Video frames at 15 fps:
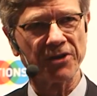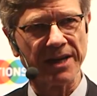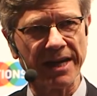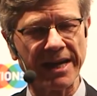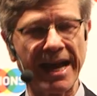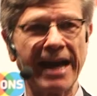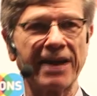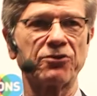to
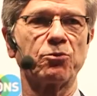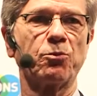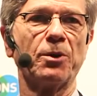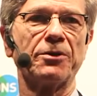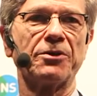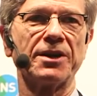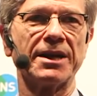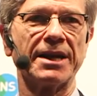connect
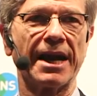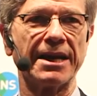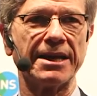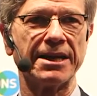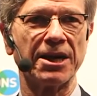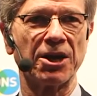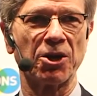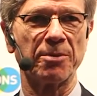with the
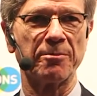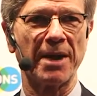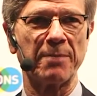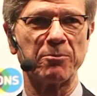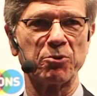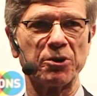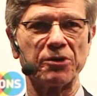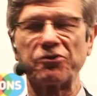United Arab
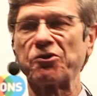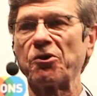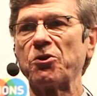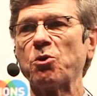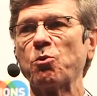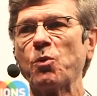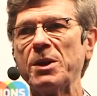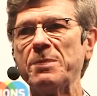Emirates
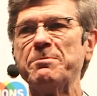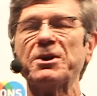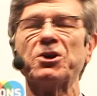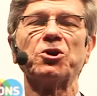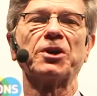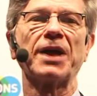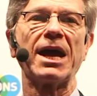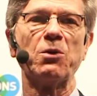so that we
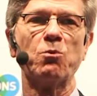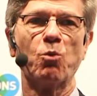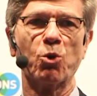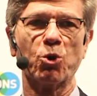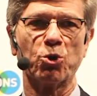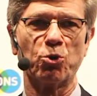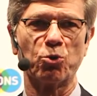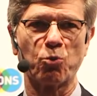build a
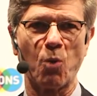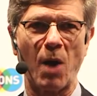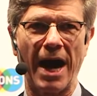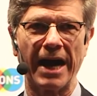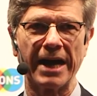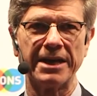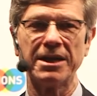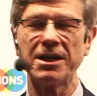
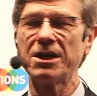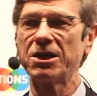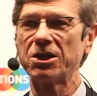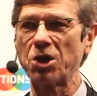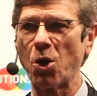worldwide